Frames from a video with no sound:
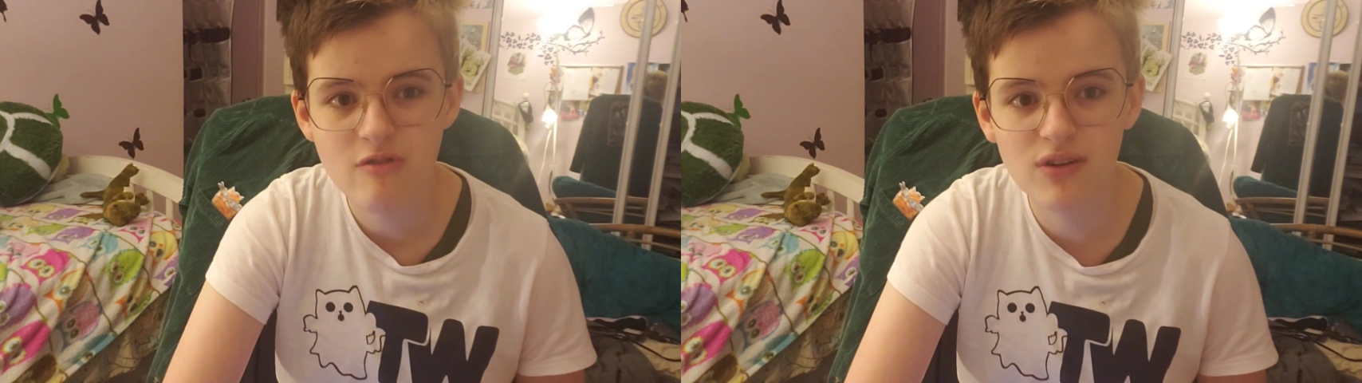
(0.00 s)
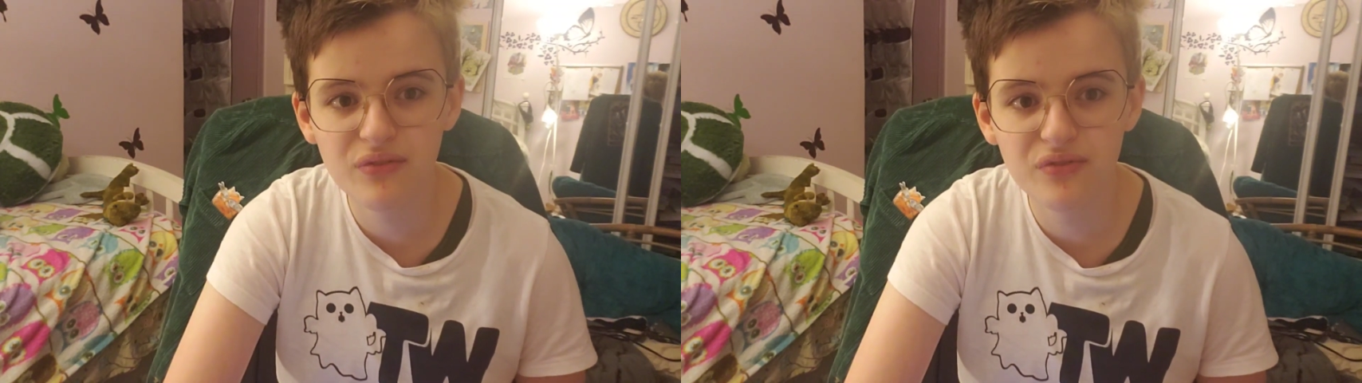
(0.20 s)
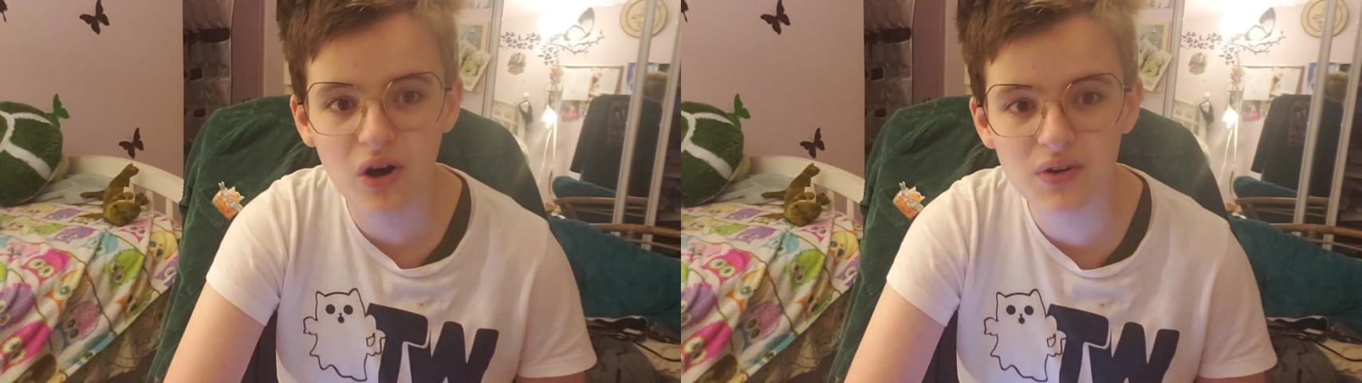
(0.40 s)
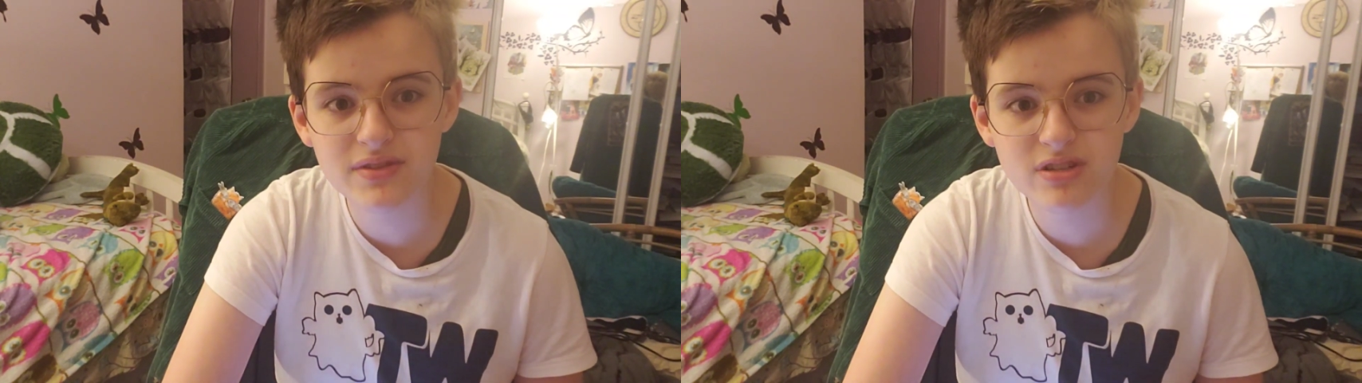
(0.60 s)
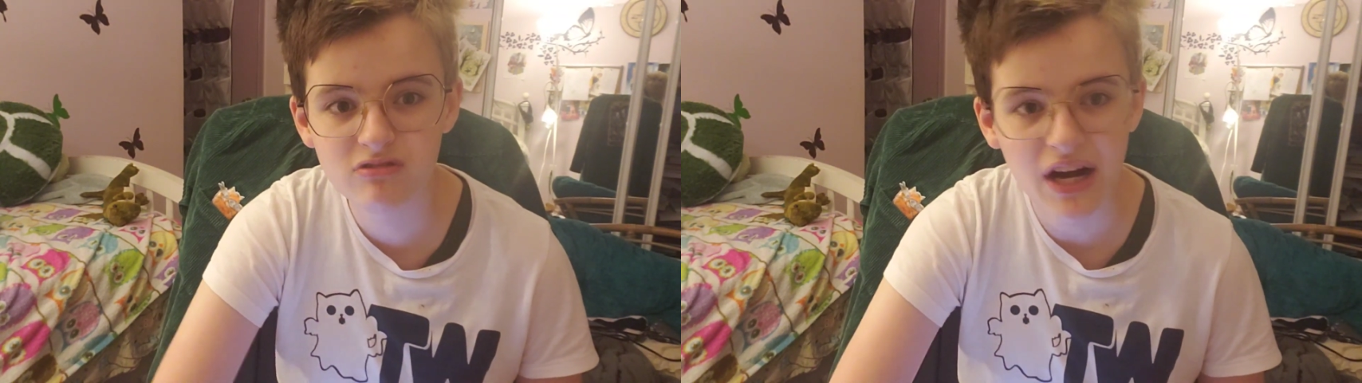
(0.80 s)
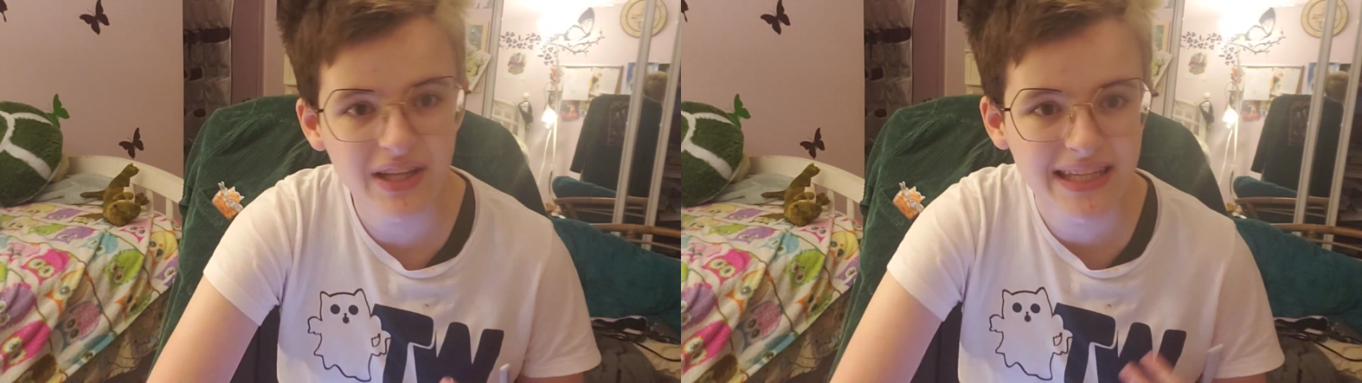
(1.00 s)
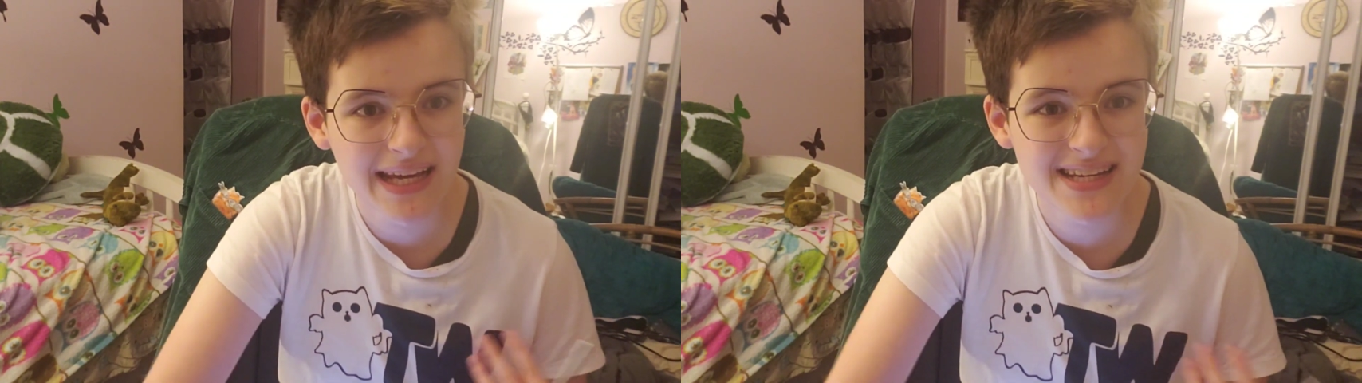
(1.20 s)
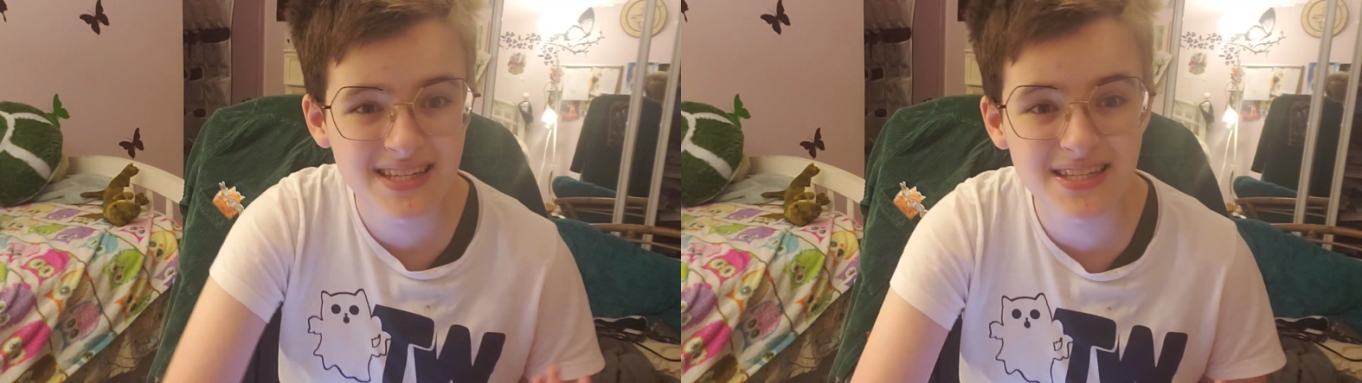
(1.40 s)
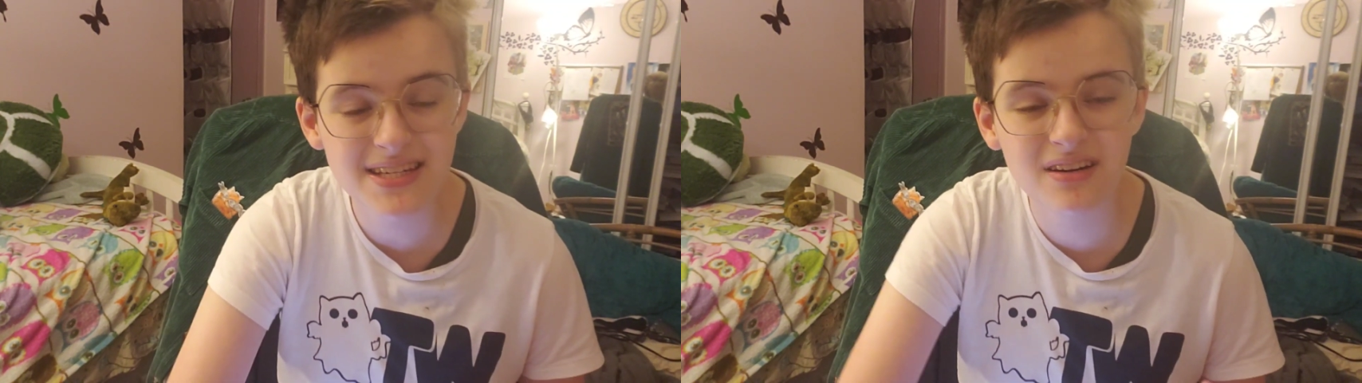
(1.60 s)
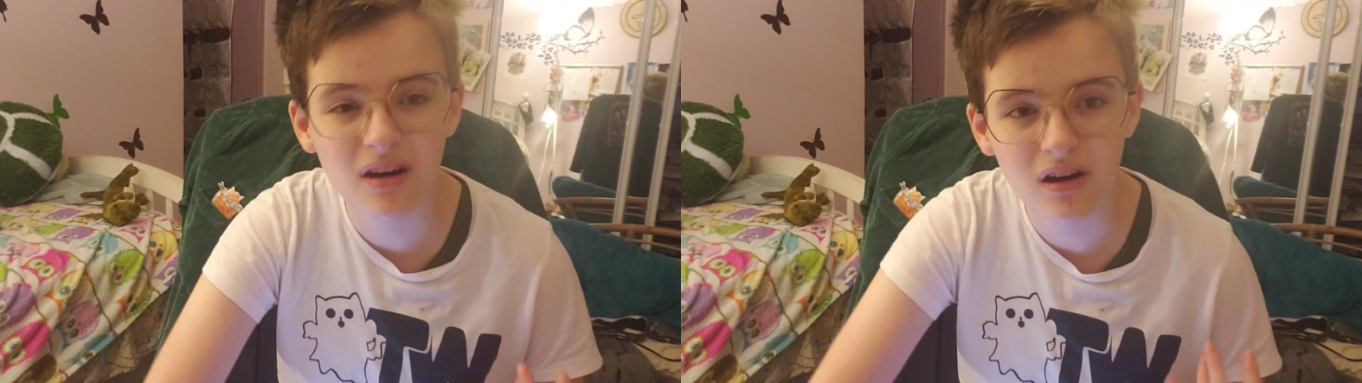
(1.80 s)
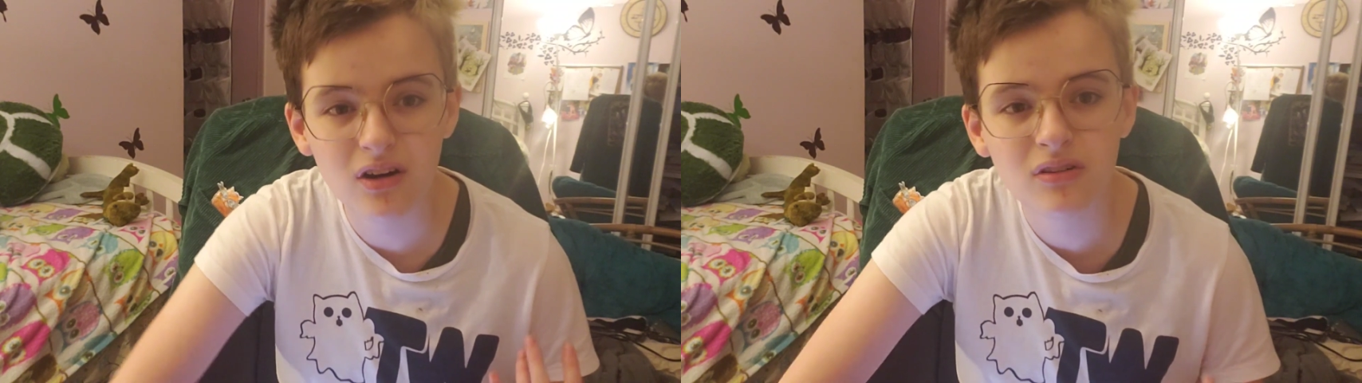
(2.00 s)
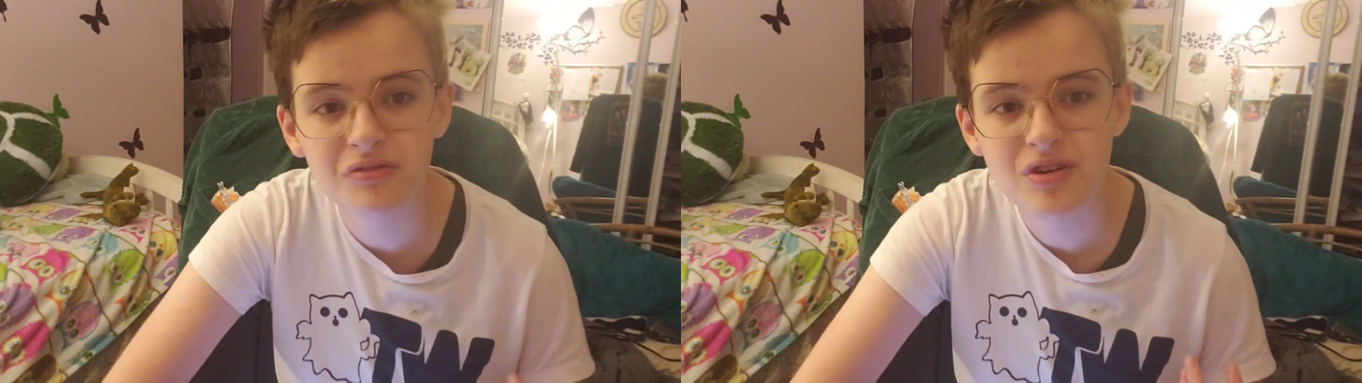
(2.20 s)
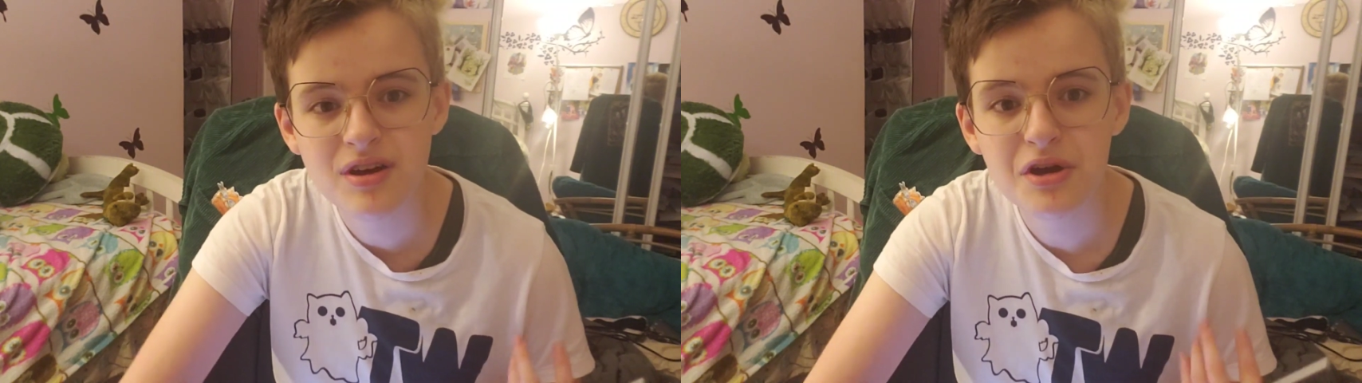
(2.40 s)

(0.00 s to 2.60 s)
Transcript: revolves around the idea of